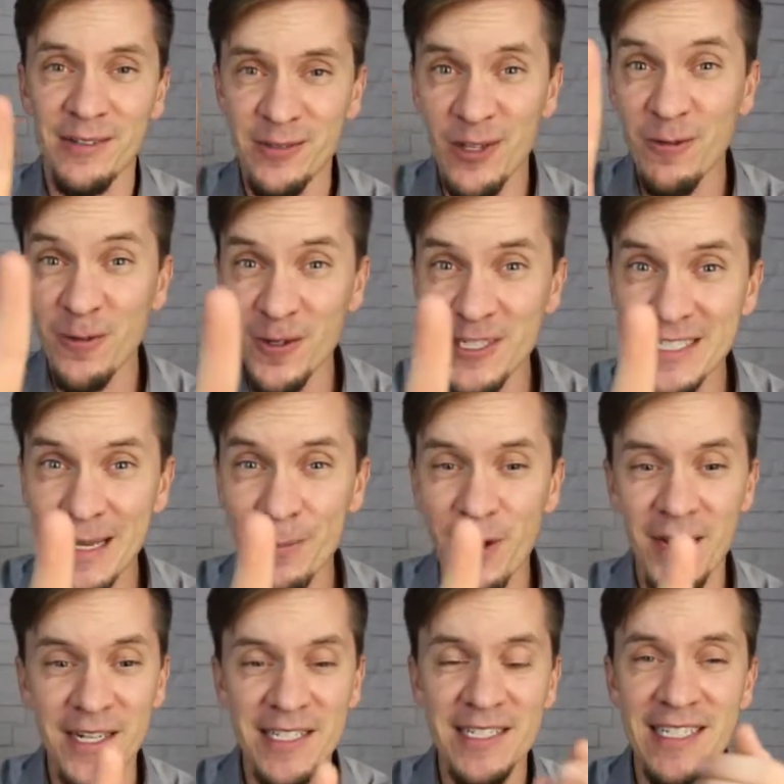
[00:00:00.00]
The first step,
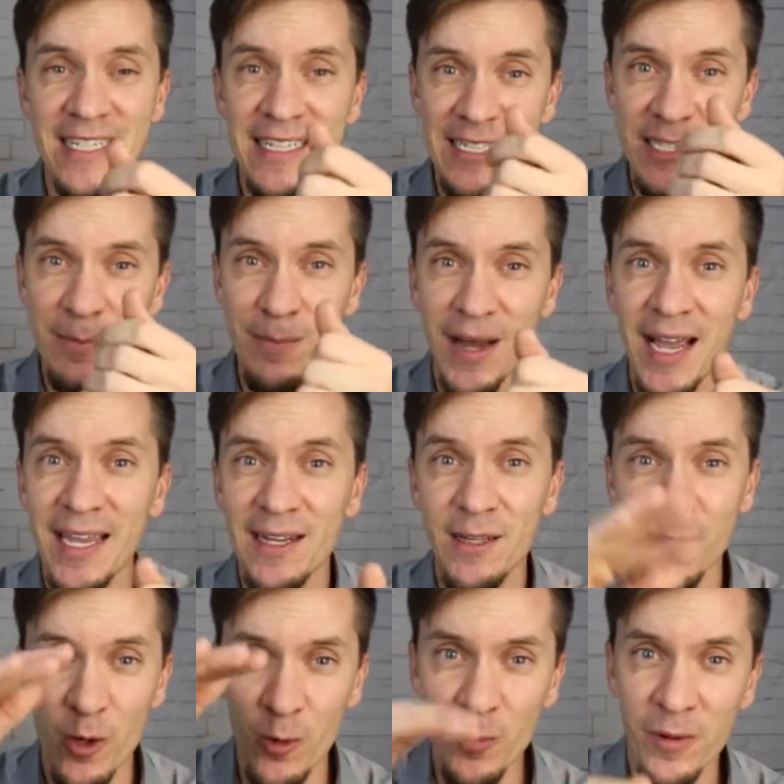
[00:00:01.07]
honestly, is to buy at a
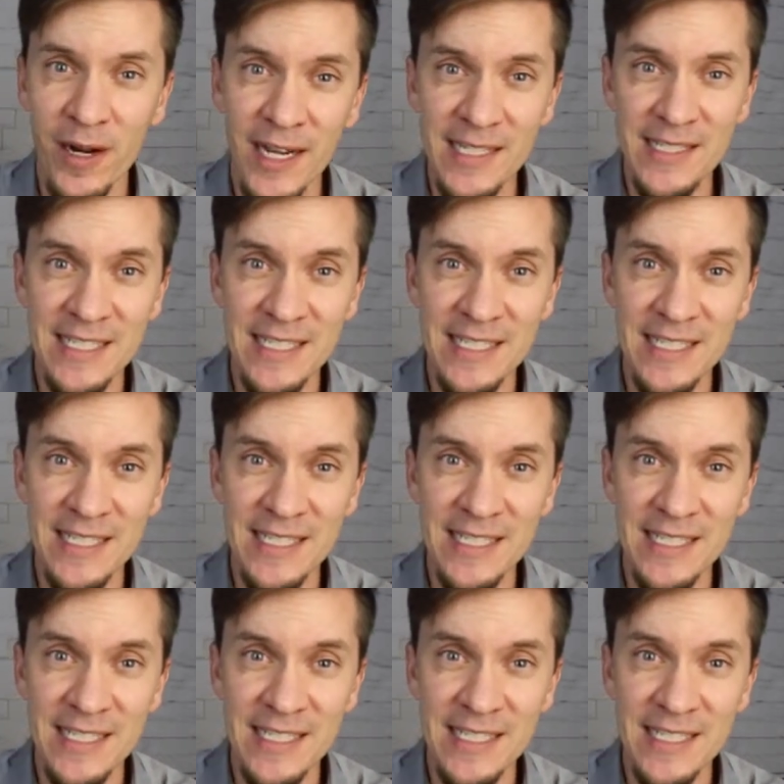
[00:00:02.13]
low price.